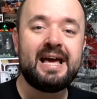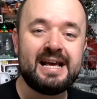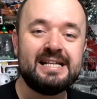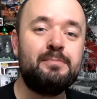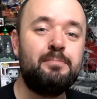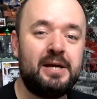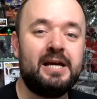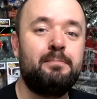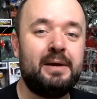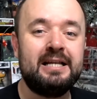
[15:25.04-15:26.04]
is a
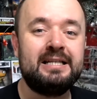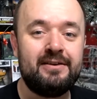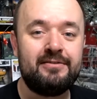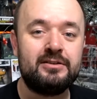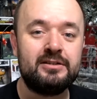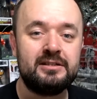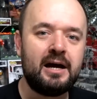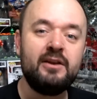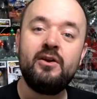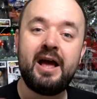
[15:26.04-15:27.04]
big difference,
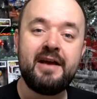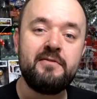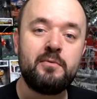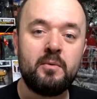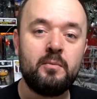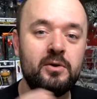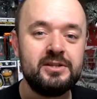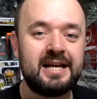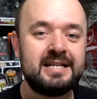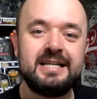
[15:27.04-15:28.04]
and not everyone
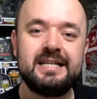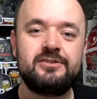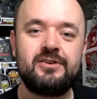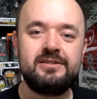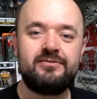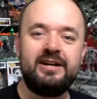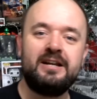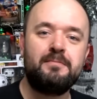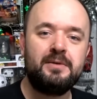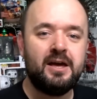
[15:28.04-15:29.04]
wants that 6 degrees
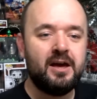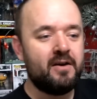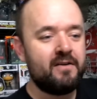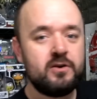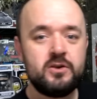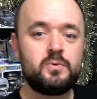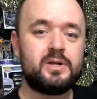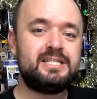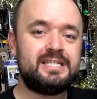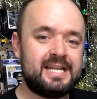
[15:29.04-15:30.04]
freedom. If you just want
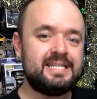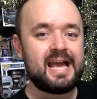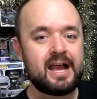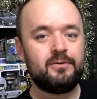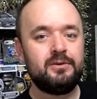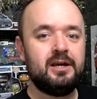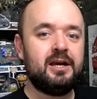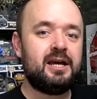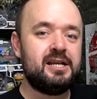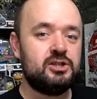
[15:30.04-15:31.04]
to sit down,
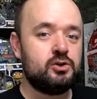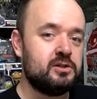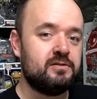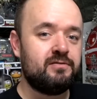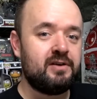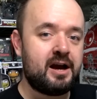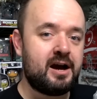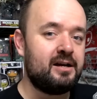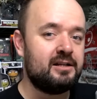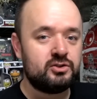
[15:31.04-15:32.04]
enjoy some
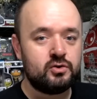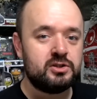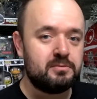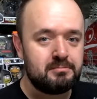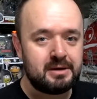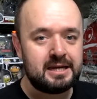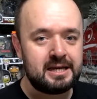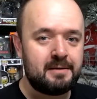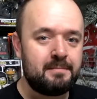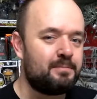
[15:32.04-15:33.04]
VR, enjoy some
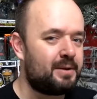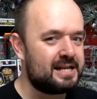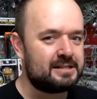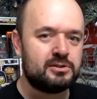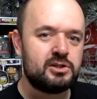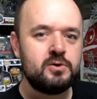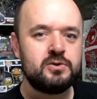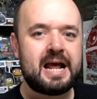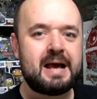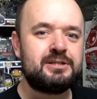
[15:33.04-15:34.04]
media, play some
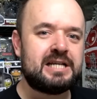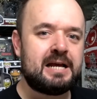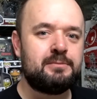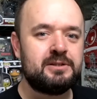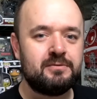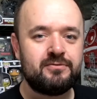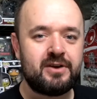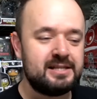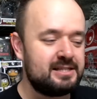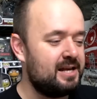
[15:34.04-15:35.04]
social apps, chat with some
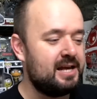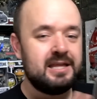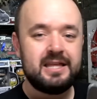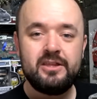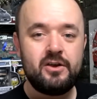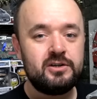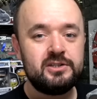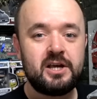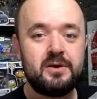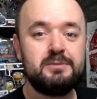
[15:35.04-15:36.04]
friends, and the Oculus
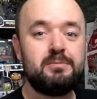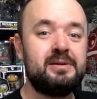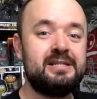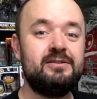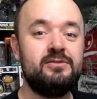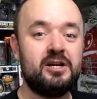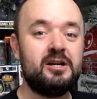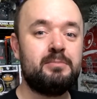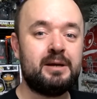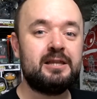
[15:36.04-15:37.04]
Go is probably still going
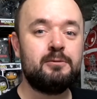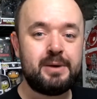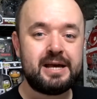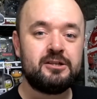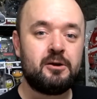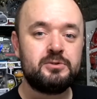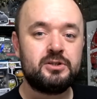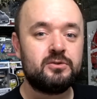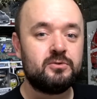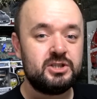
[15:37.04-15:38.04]
to be the best
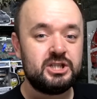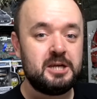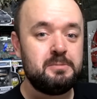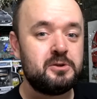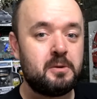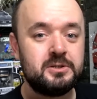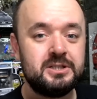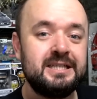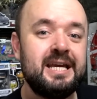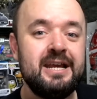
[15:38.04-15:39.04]
option or the cheapest option
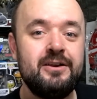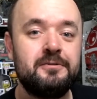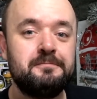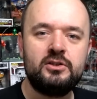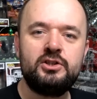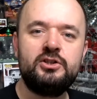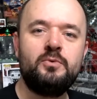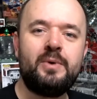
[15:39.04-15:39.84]
to get in on. So should you